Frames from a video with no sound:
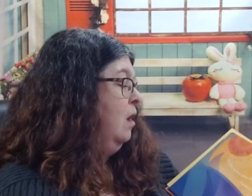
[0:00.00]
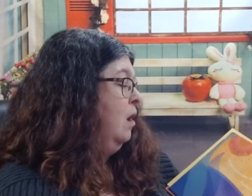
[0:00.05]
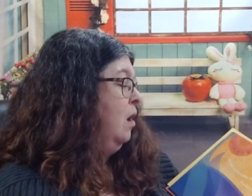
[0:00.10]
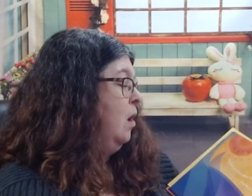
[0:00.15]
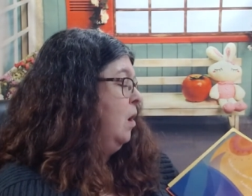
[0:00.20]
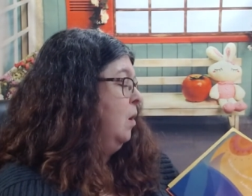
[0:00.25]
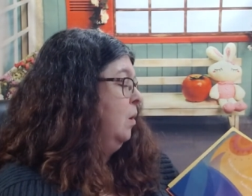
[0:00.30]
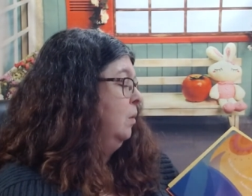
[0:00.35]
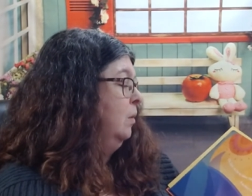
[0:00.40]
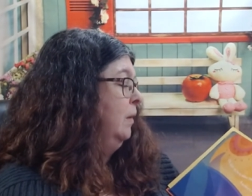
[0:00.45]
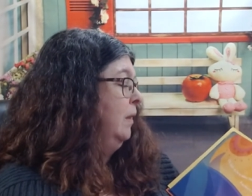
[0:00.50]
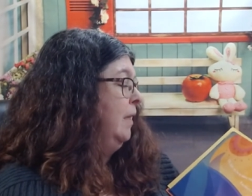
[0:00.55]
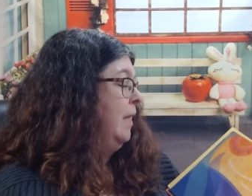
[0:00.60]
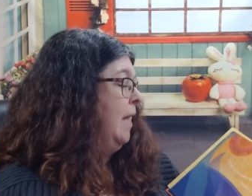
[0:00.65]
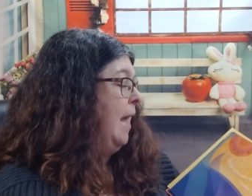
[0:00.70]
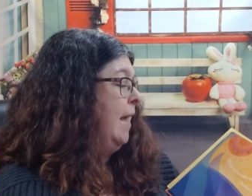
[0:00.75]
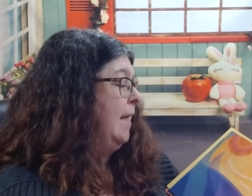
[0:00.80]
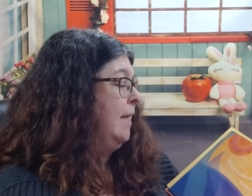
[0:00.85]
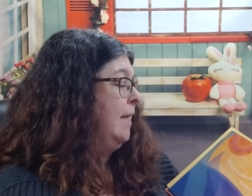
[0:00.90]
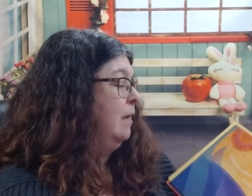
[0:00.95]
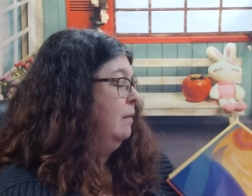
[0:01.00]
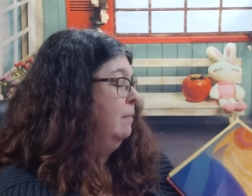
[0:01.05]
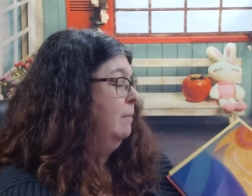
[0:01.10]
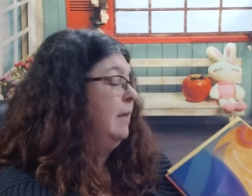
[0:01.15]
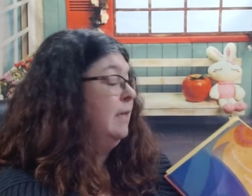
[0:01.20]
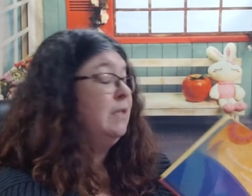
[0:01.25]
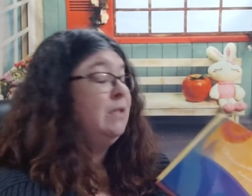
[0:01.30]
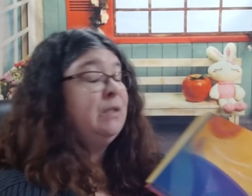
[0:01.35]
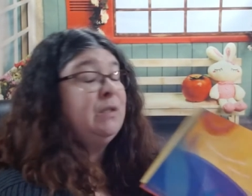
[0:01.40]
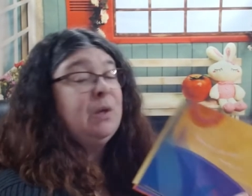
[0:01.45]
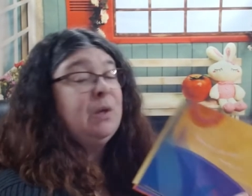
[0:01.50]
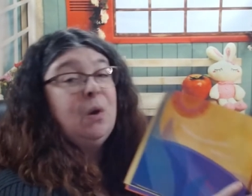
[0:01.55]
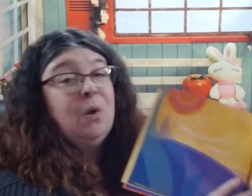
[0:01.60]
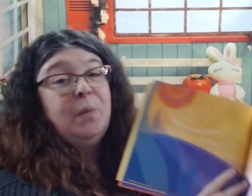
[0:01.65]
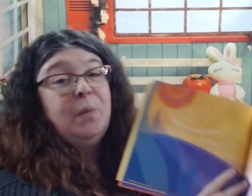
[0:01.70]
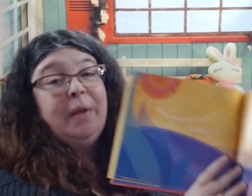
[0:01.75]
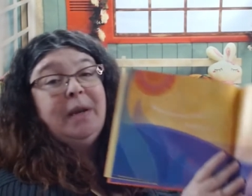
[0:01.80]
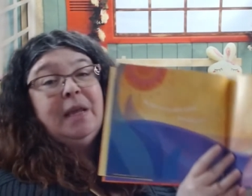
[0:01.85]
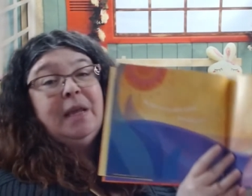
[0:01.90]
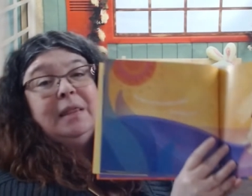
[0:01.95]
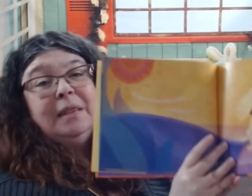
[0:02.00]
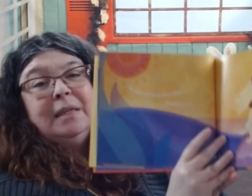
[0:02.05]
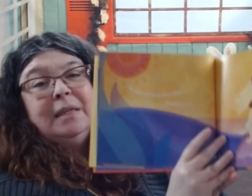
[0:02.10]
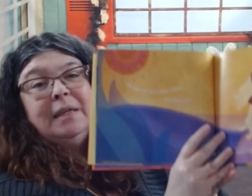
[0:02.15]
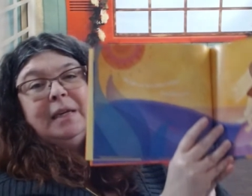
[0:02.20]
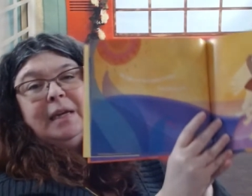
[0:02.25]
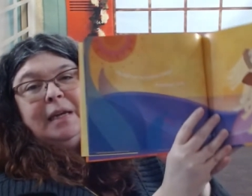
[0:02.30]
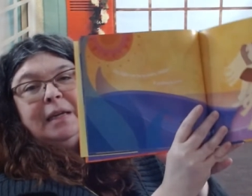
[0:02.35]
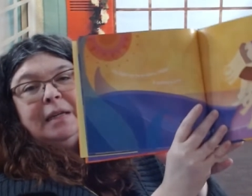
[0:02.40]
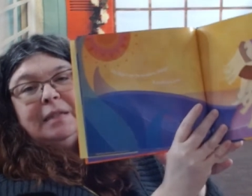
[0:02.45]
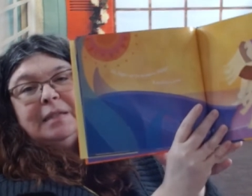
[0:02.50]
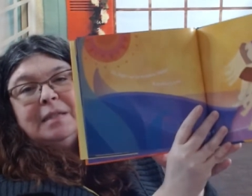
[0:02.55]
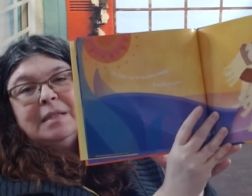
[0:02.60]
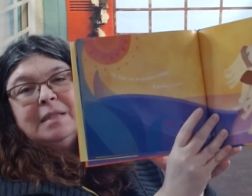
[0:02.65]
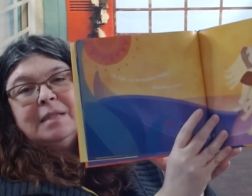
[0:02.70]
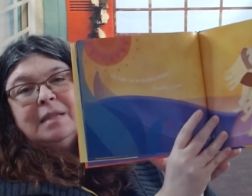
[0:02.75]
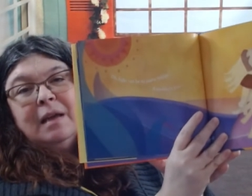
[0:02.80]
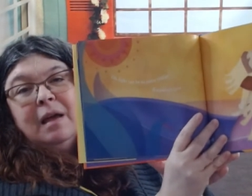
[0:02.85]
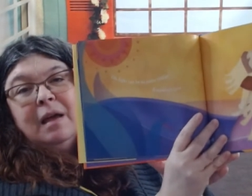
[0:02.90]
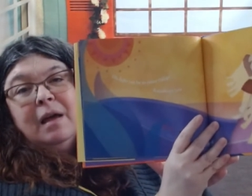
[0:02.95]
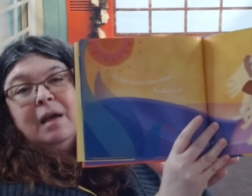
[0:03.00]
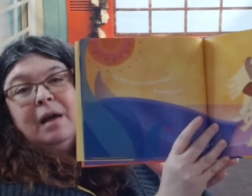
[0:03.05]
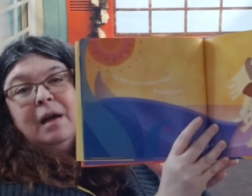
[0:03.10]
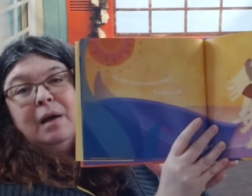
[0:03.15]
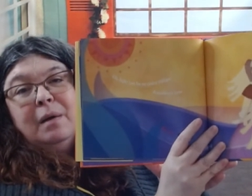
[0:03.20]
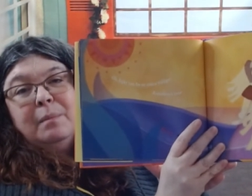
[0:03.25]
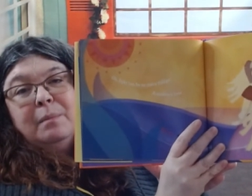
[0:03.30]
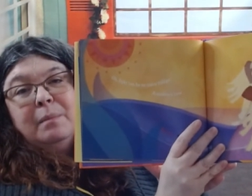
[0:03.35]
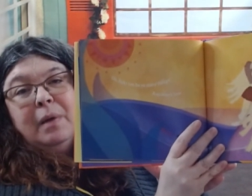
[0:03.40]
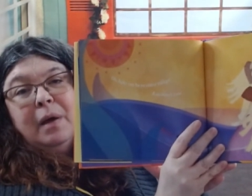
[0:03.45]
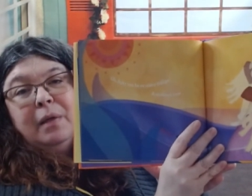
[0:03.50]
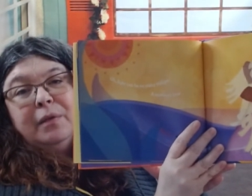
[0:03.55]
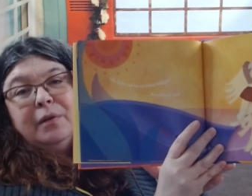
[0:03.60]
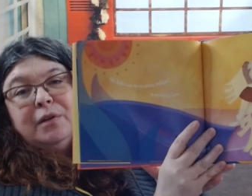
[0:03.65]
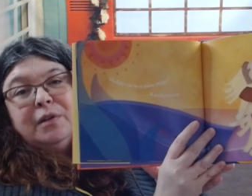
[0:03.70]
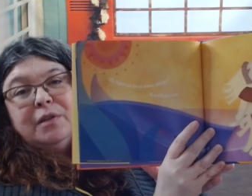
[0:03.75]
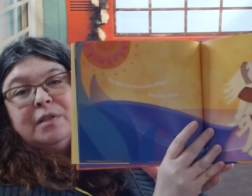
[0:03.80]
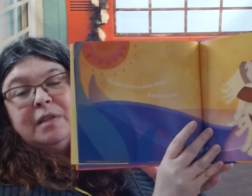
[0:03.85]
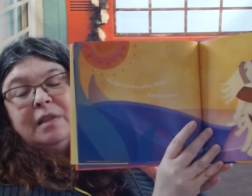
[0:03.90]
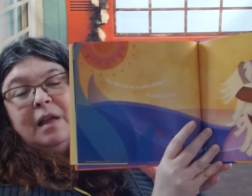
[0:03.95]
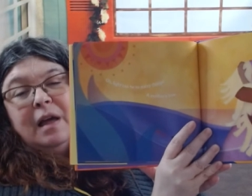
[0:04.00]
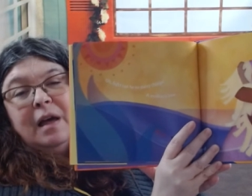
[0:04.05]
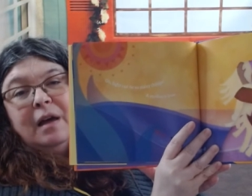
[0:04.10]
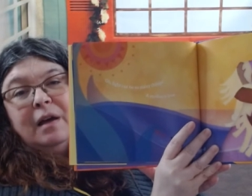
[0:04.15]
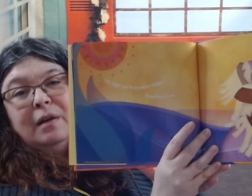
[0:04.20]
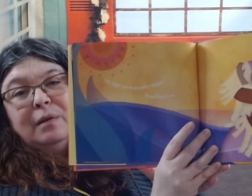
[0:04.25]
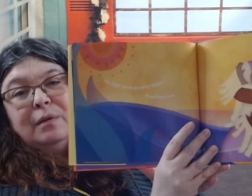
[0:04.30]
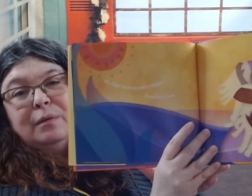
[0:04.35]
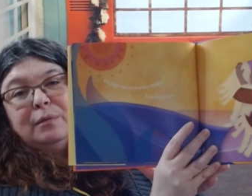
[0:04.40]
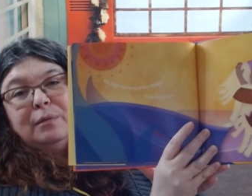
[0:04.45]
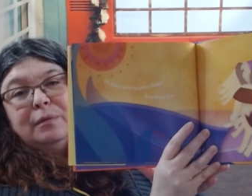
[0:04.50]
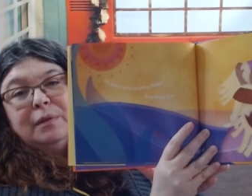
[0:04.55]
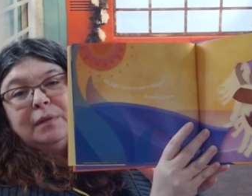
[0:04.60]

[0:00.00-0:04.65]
Oh, light can be so many things. A mother's love.